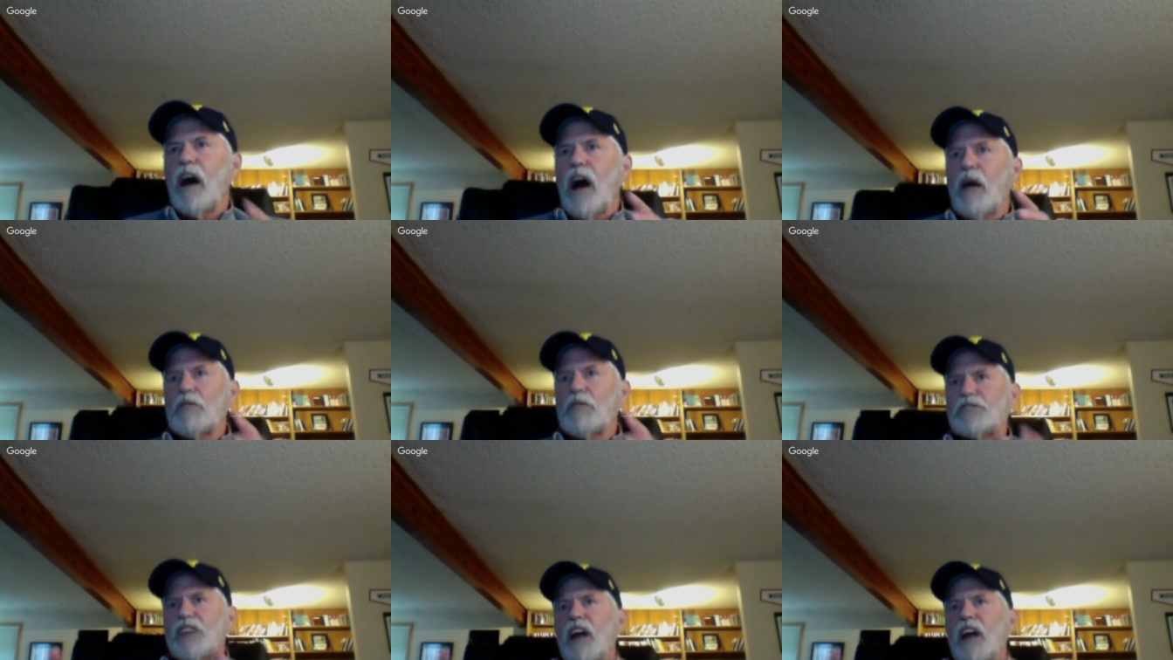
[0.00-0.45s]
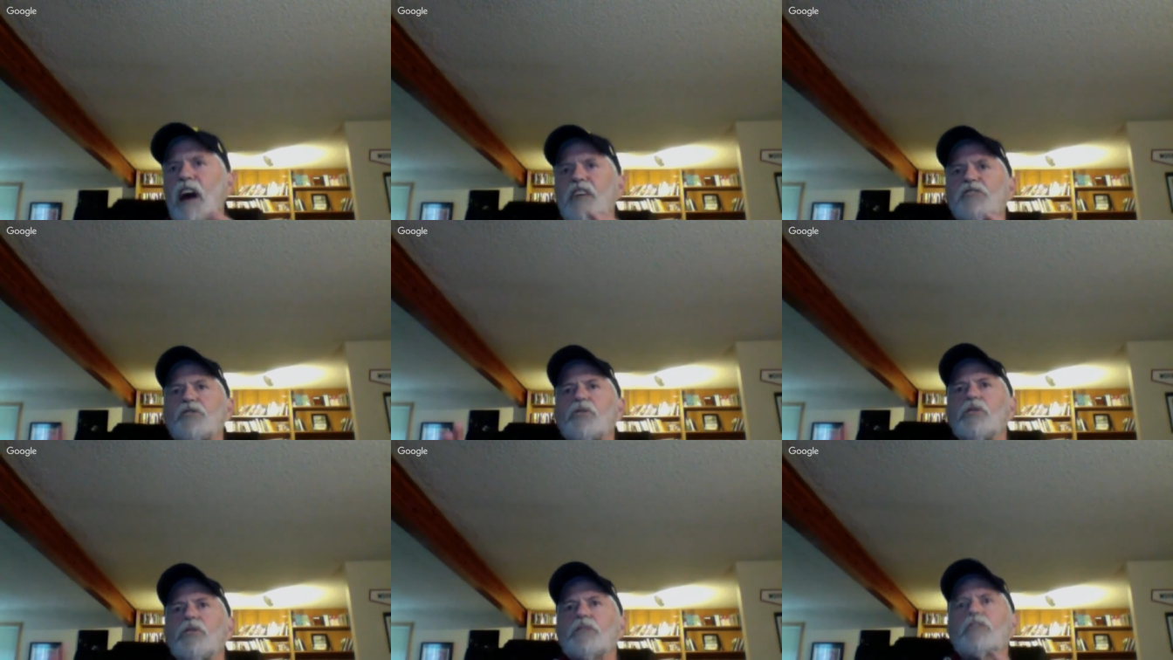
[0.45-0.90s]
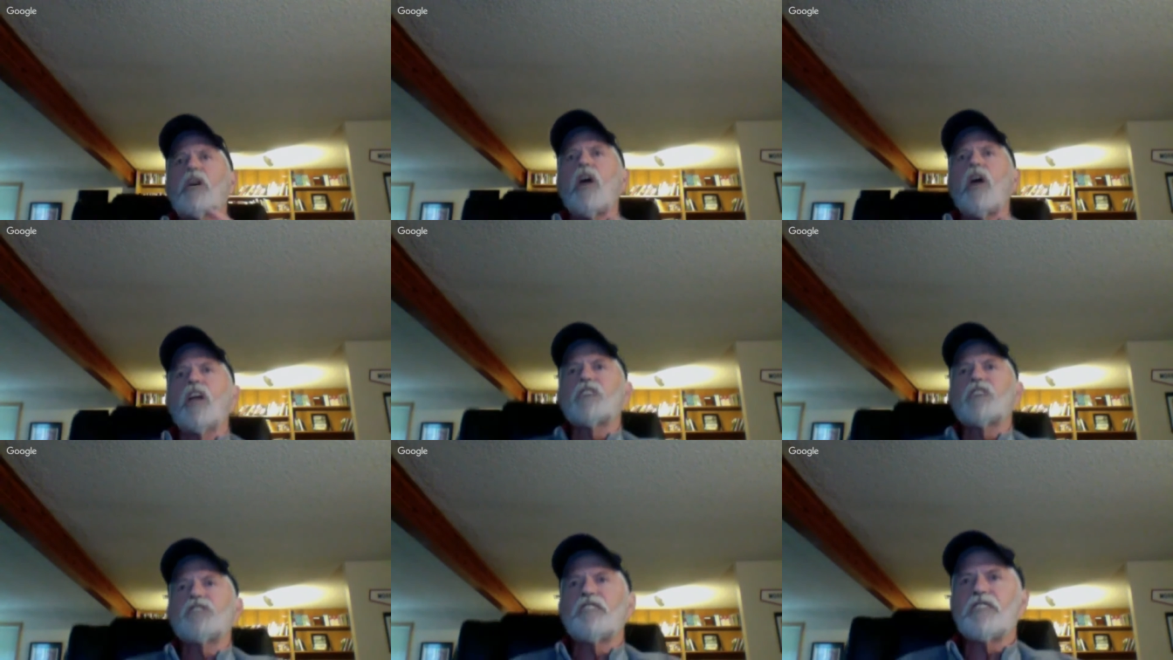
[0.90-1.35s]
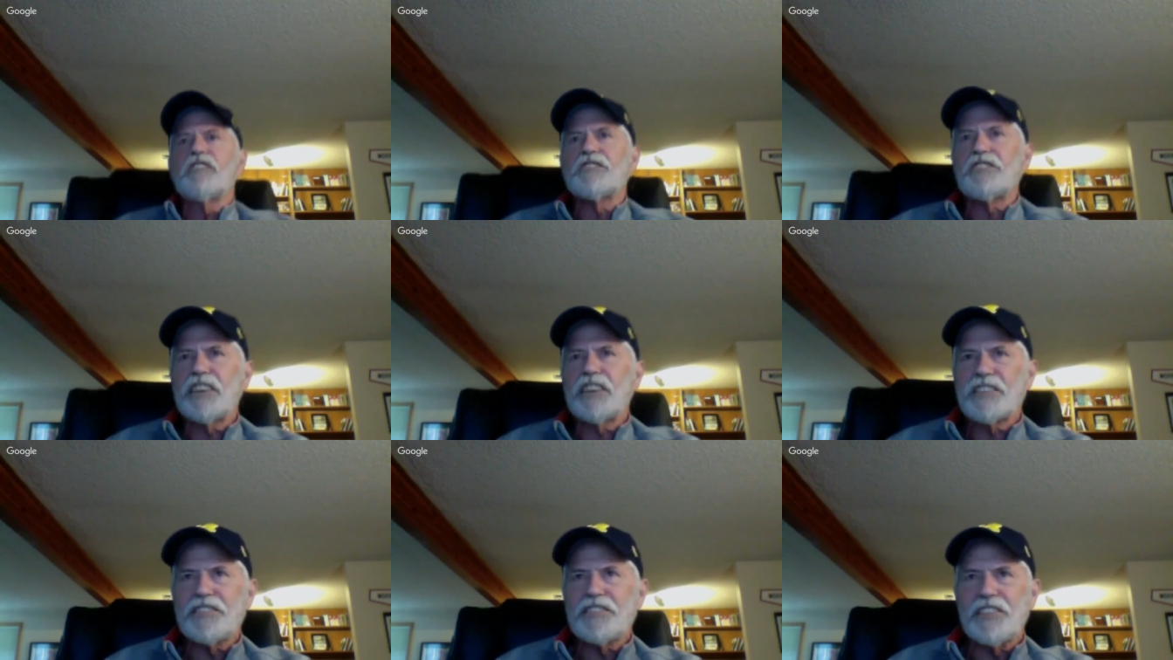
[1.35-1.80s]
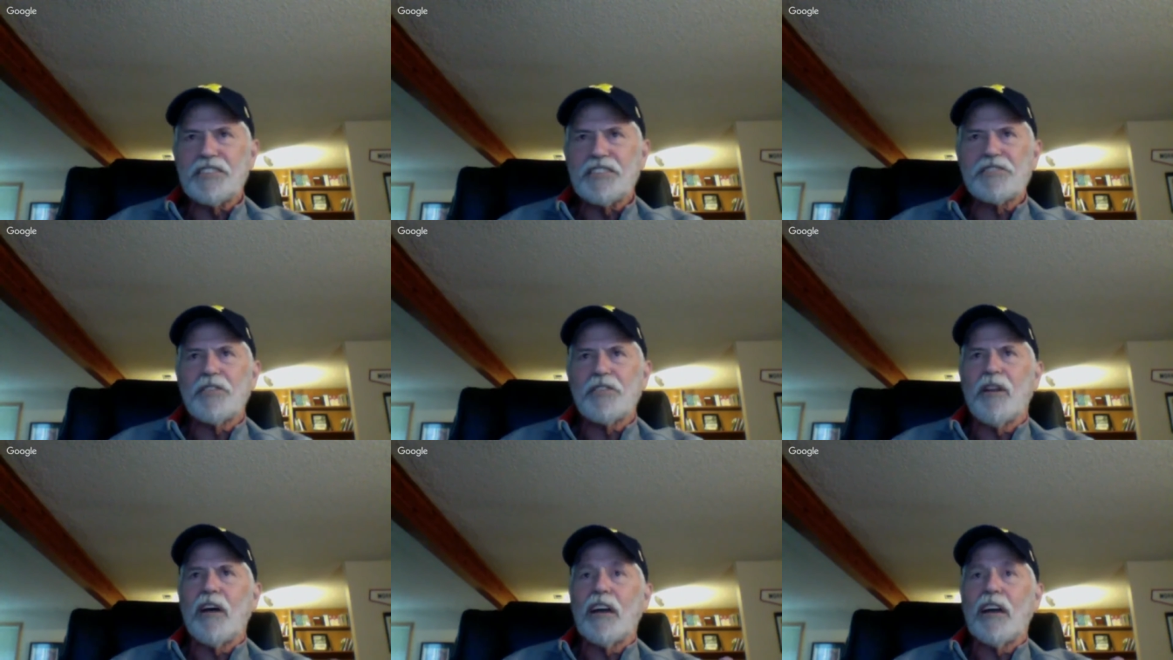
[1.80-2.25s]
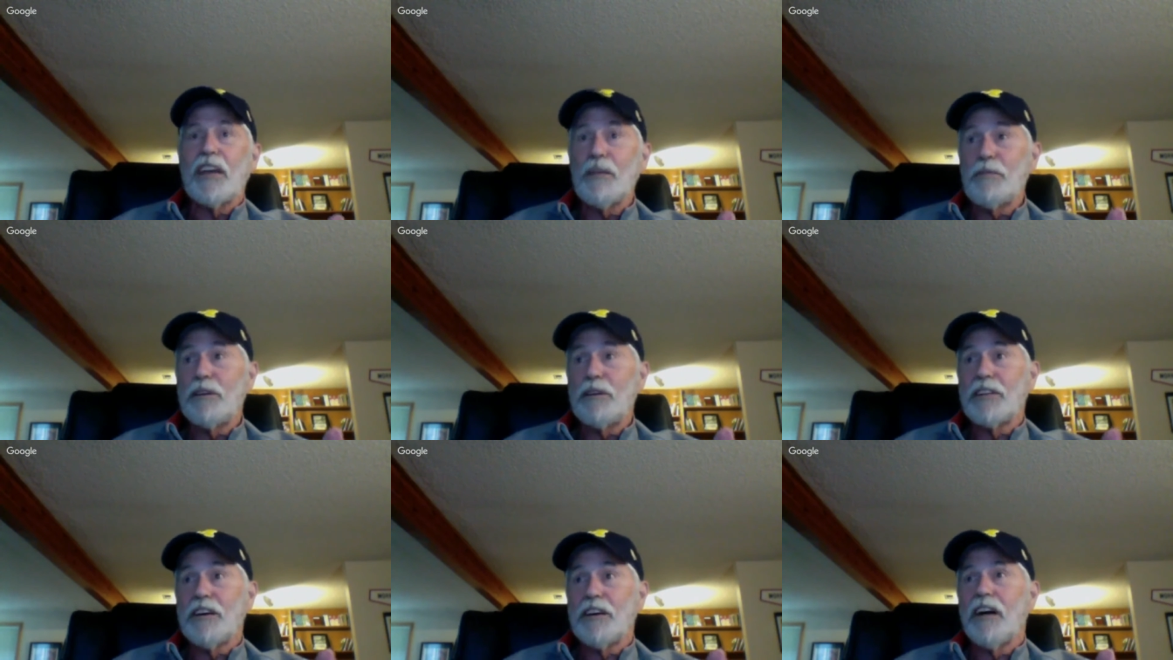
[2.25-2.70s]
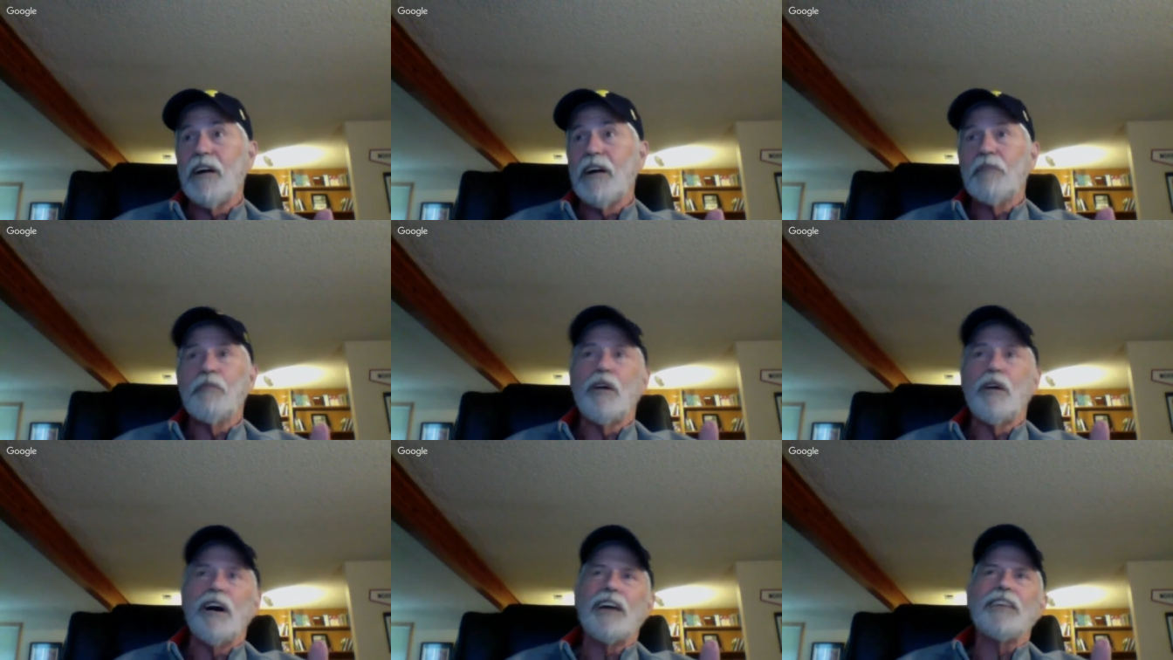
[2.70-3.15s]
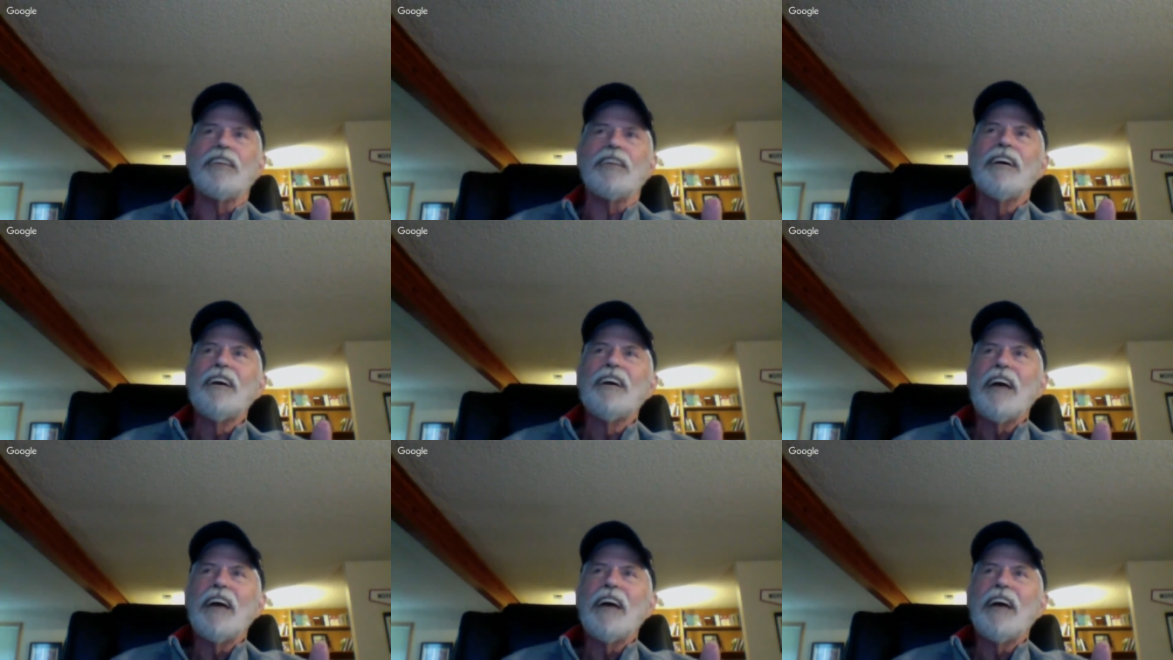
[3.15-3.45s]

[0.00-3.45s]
was in high school and college in the 60s, so like hippie time, right?